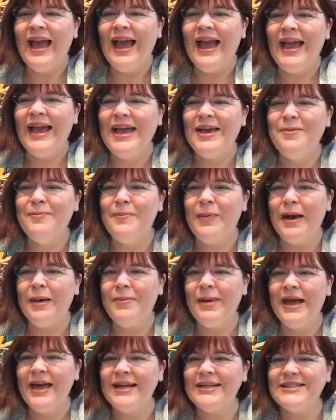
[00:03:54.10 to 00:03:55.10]
hey,
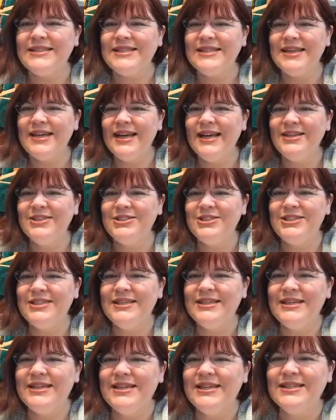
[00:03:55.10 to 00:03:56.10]
Babette. And
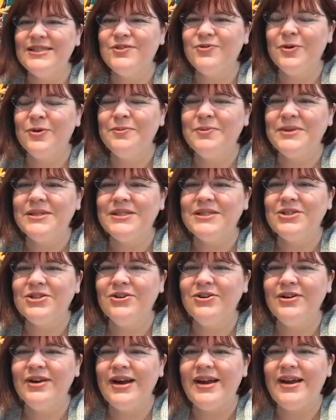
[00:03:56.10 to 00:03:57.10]
she is from
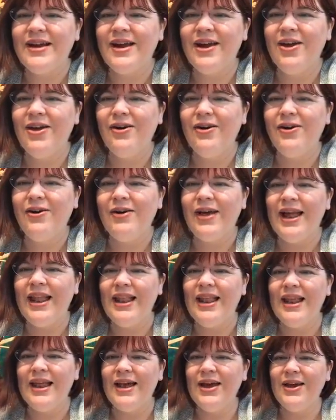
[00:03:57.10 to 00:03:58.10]
Missouri. Oh,
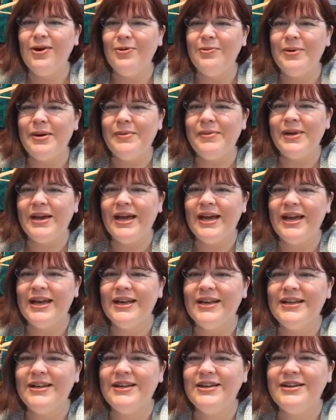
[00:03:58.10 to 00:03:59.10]
hello,
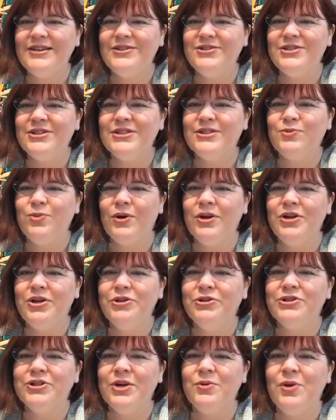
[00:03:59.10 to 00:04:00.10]
Babette. You just
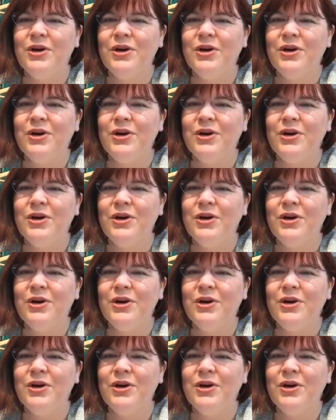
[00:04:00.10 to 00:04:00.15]
usually